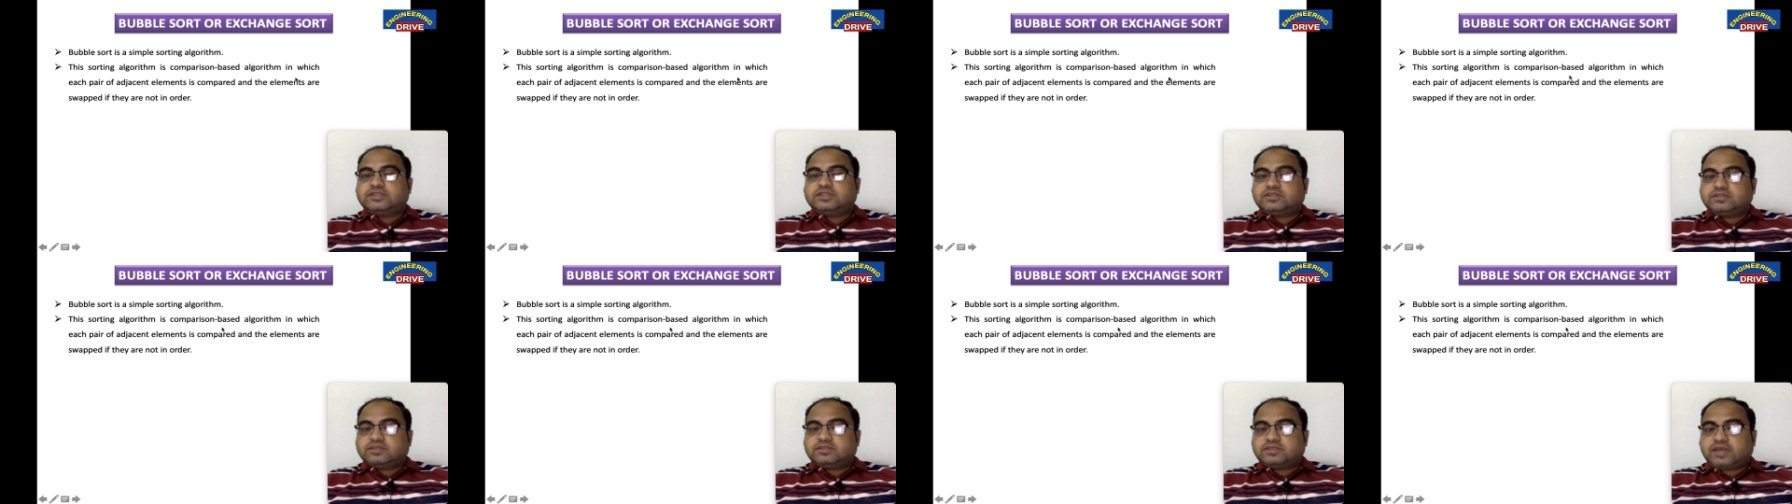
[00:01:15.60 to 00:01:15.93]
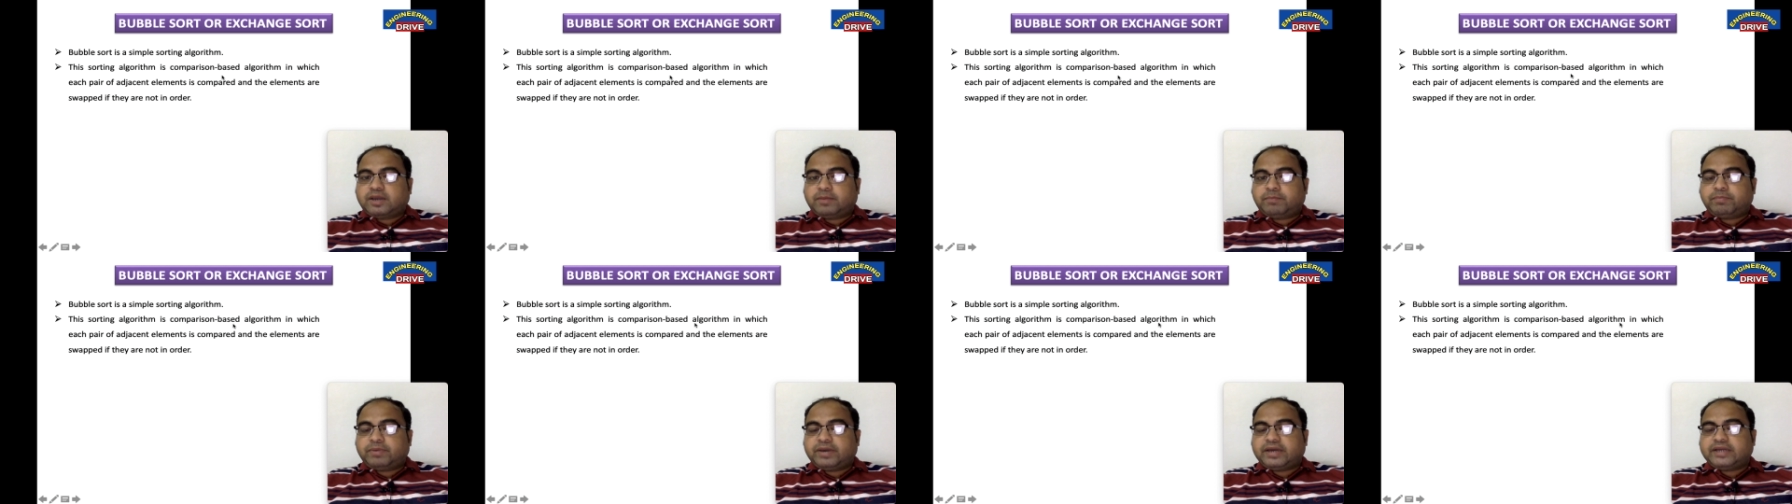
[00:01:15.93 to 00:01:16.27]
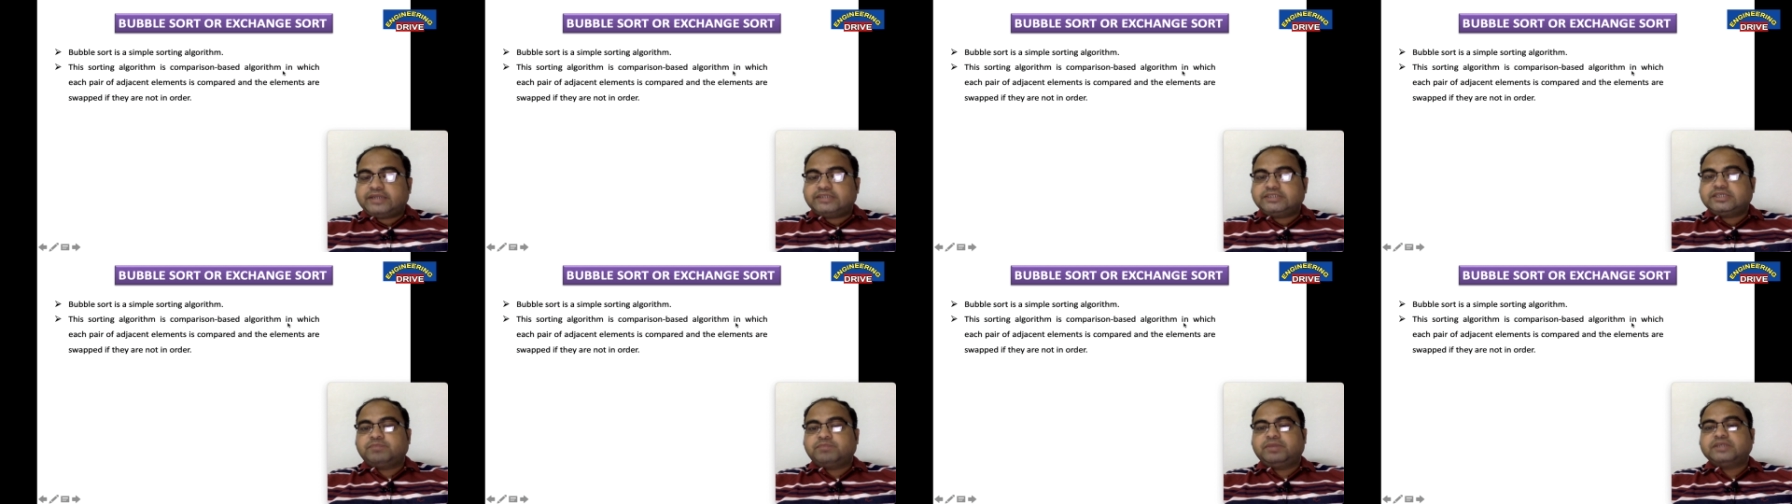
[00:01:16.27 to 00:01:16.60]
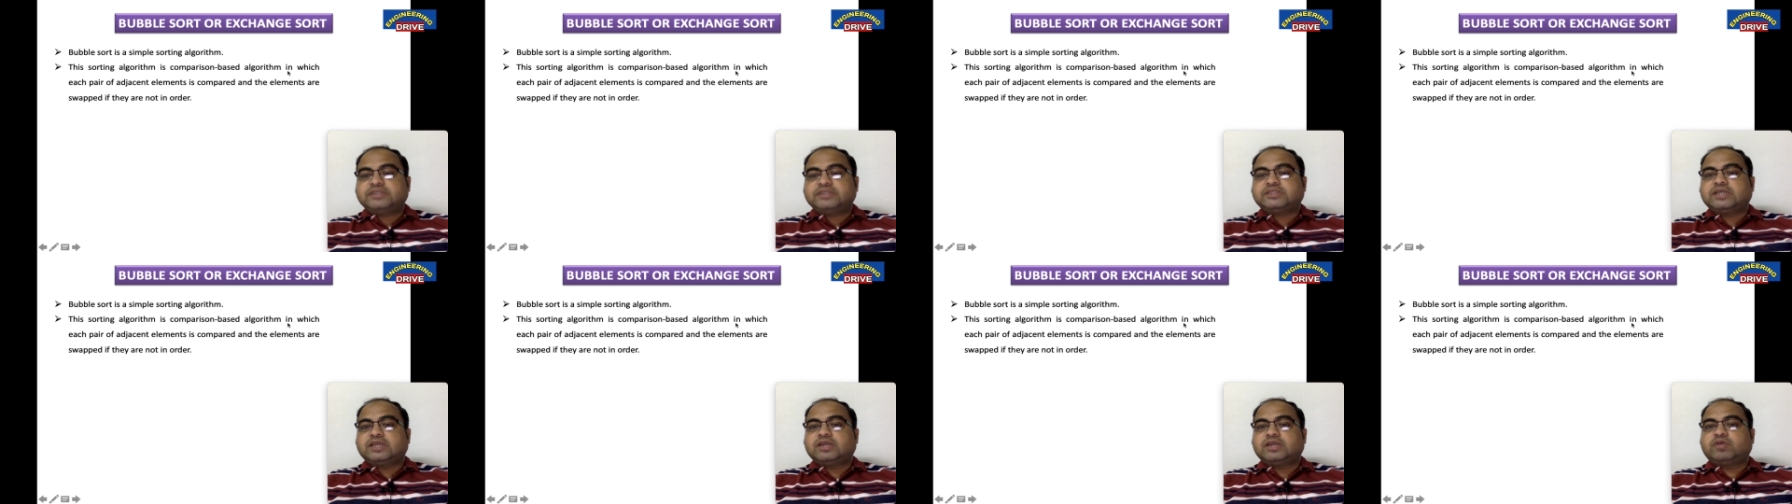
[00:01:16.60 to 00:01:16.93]
comparison based
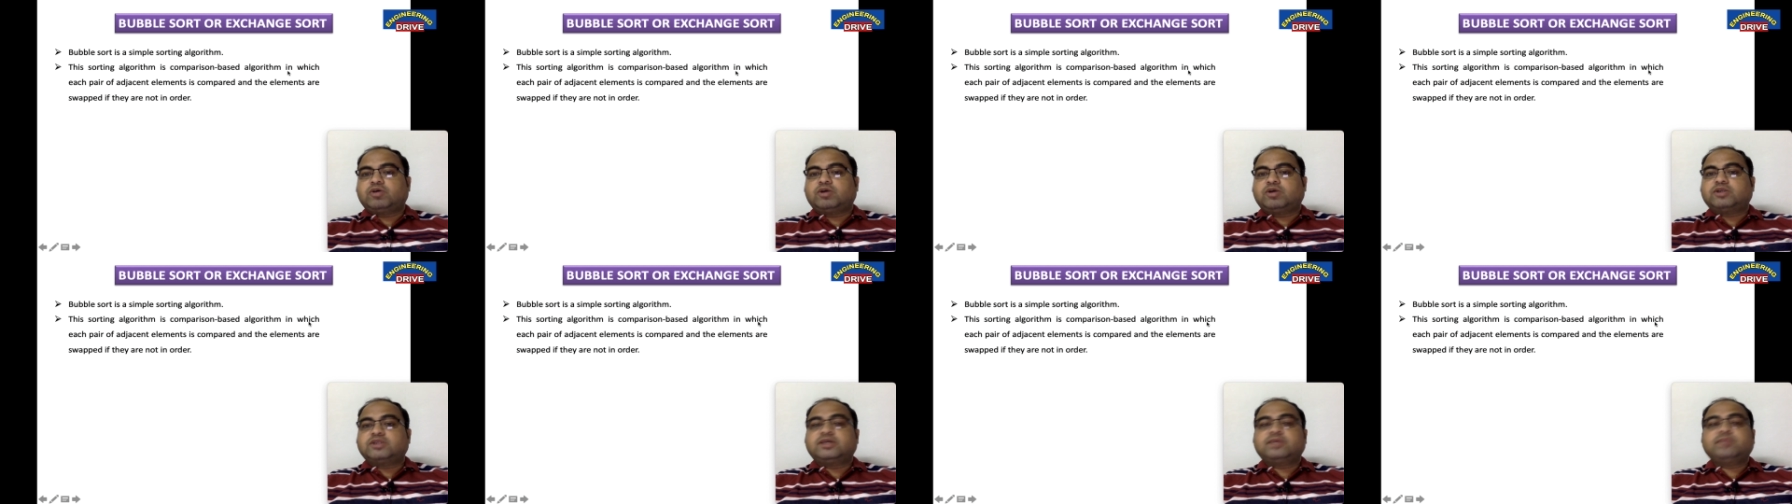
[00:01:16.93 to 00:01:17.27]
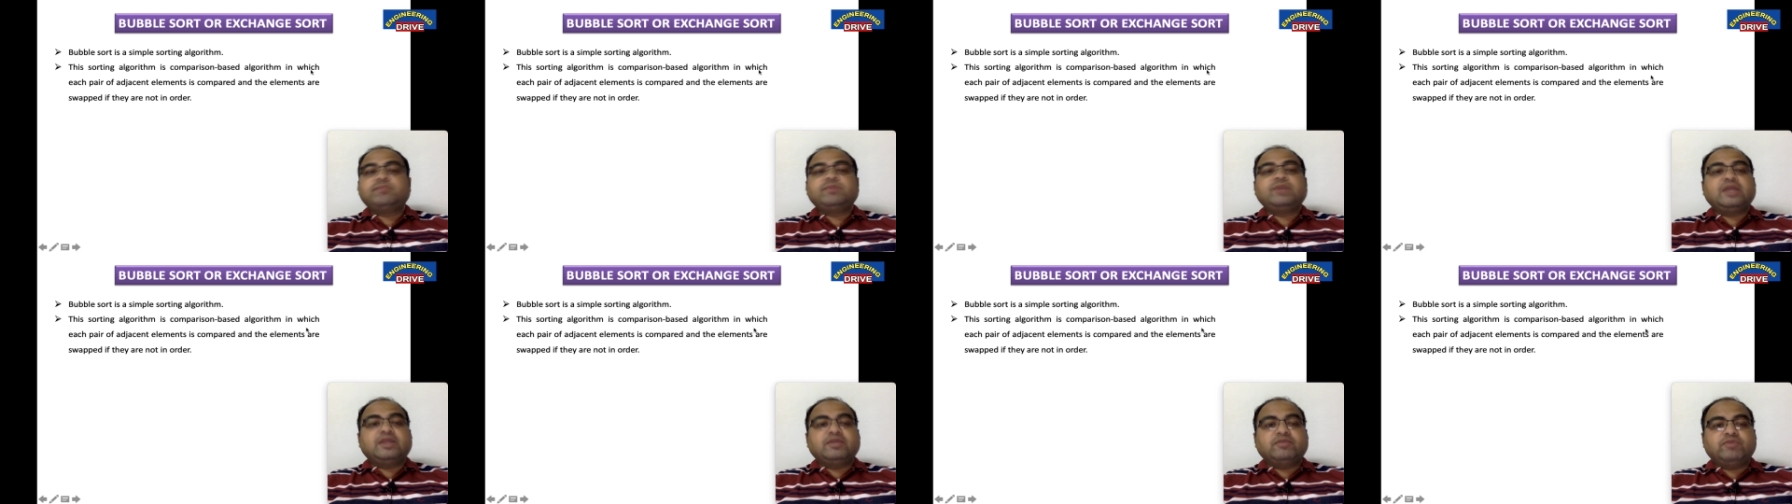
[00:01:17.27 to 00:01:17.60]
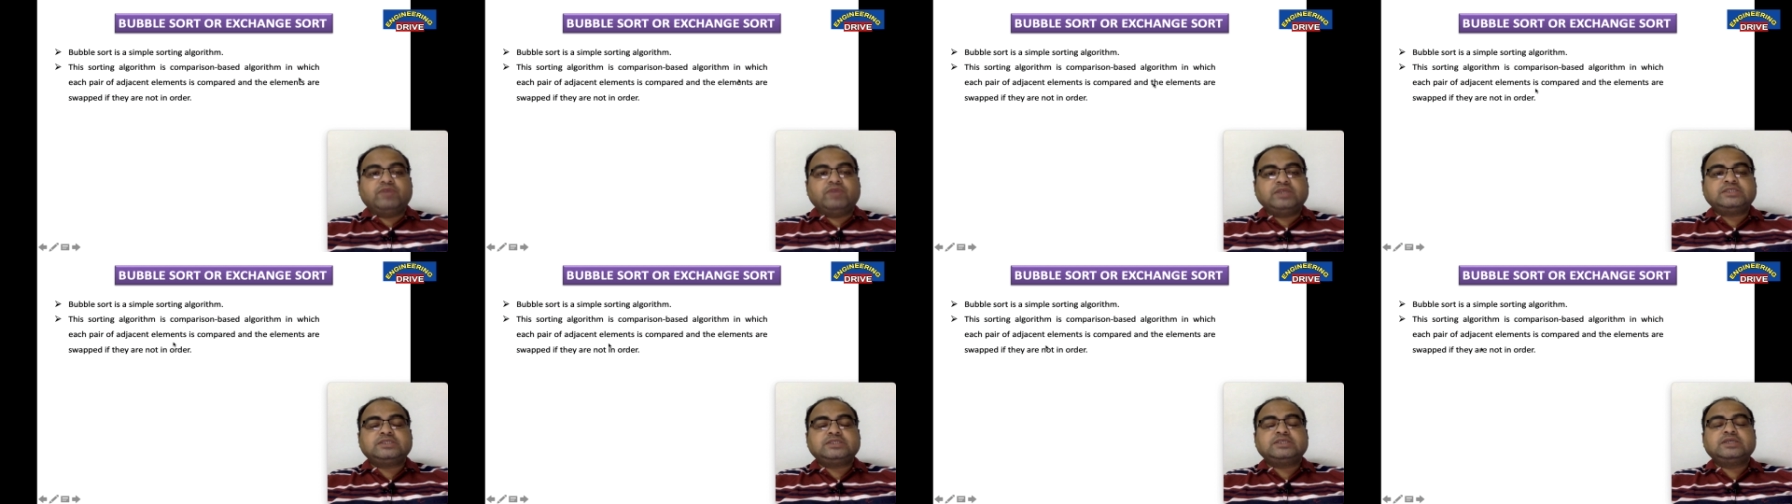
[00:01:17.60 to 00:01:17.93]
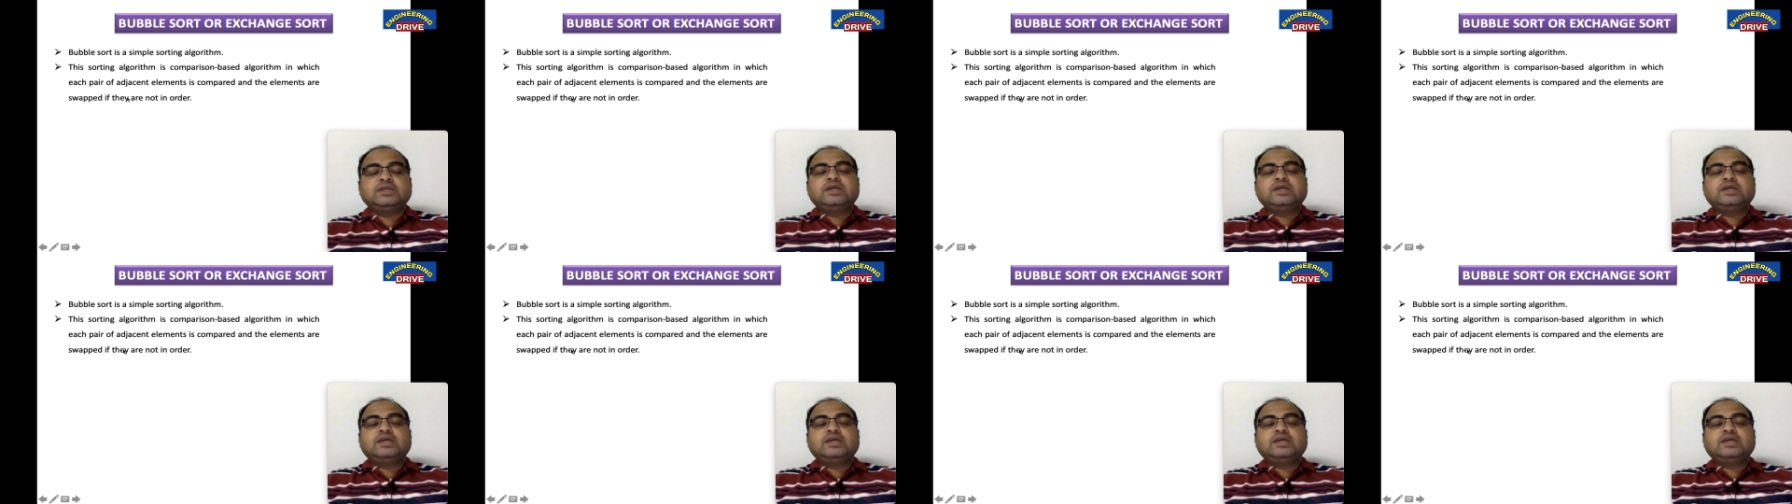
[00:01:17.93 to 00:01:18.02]
algorithm in which